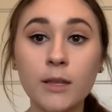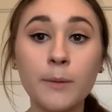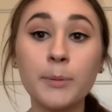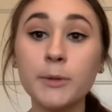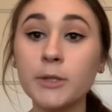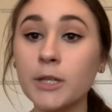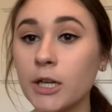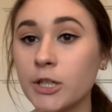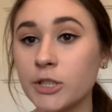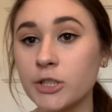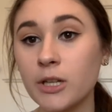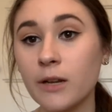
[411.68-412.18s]
The
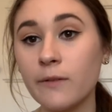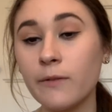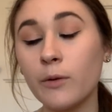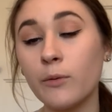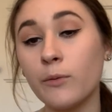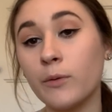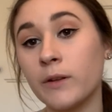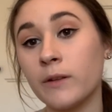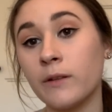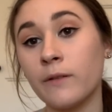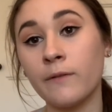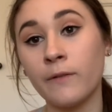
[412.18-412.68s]
production of it
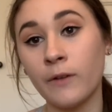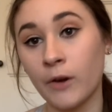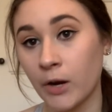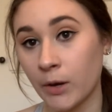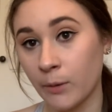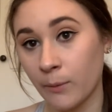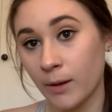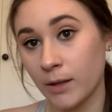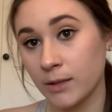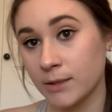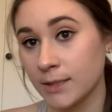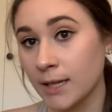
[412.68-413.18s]
was very
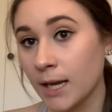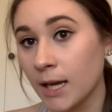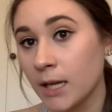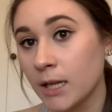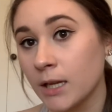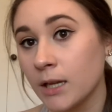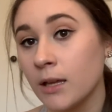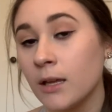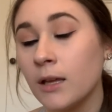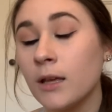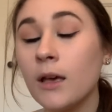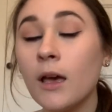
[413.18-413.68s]
well
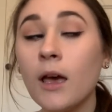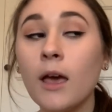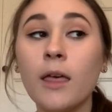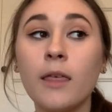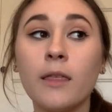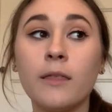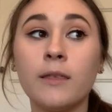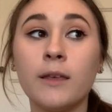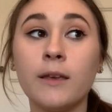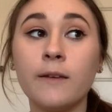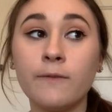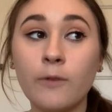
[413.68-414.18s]
done.
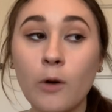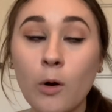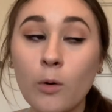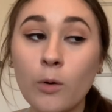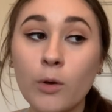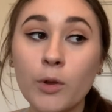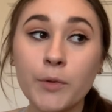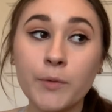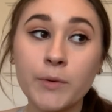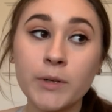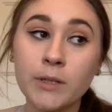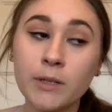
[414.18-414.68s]
The
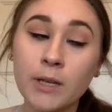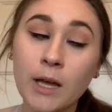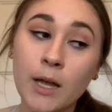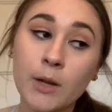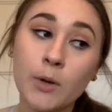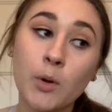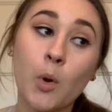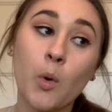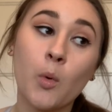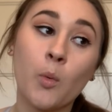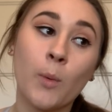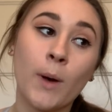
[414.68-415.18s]
vocals were
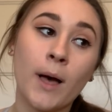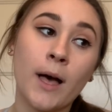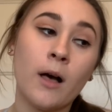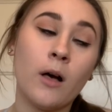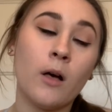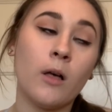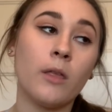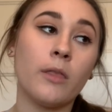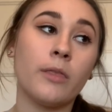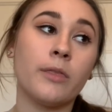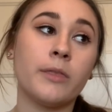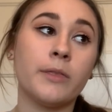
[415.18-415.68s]
done
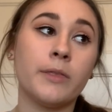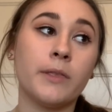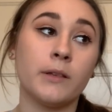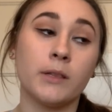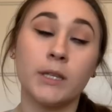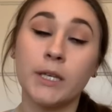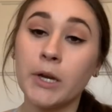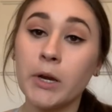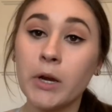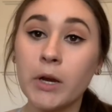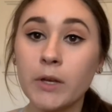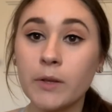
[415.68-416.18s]
well. The
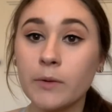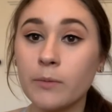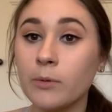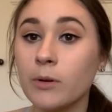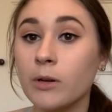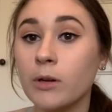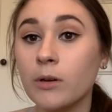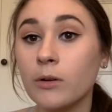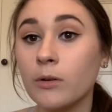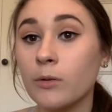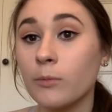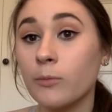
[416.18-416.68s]
lyrics
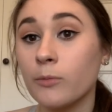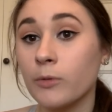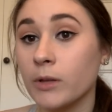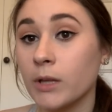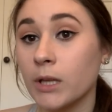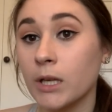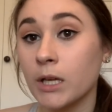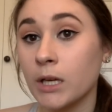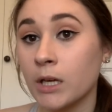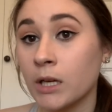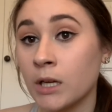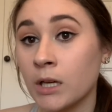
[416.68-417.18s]
were really
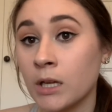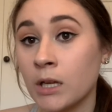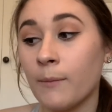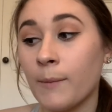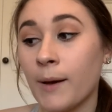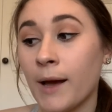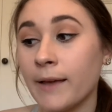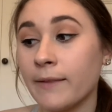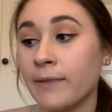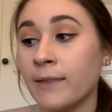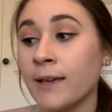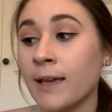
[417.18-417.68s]
good.
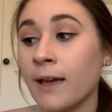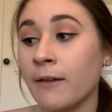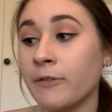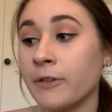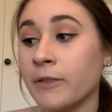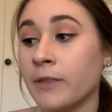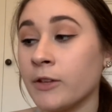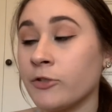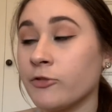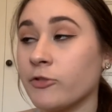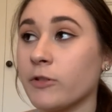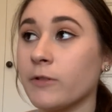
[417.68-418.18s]
I think
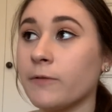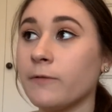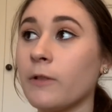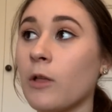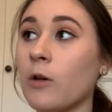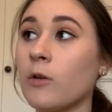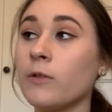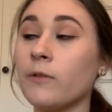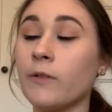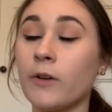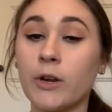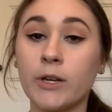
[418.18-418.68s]
everything just
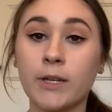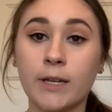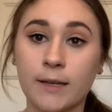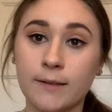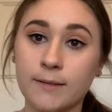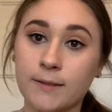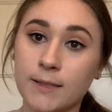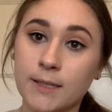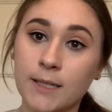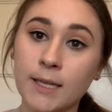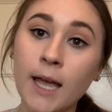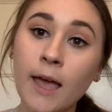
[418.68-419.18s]
flowed very
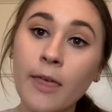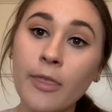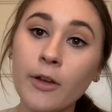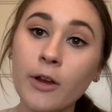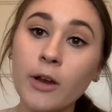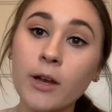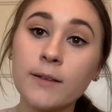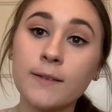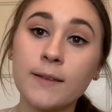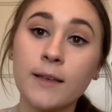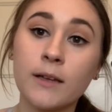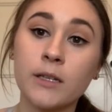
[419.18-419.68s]
nicely together.
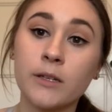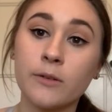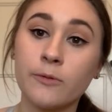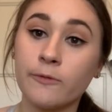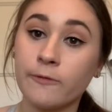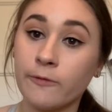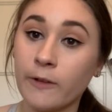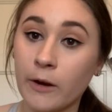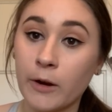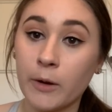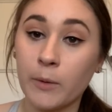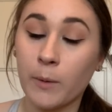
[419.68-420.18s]
It sounded
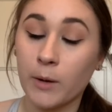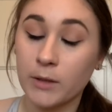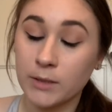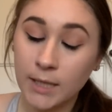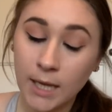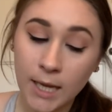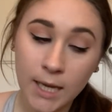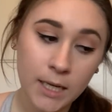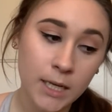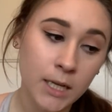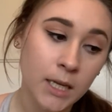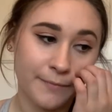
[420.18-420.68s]
very well
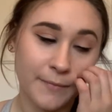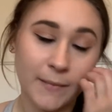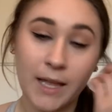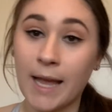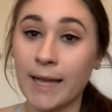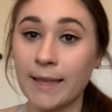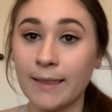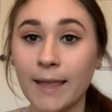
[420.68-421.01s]
done. I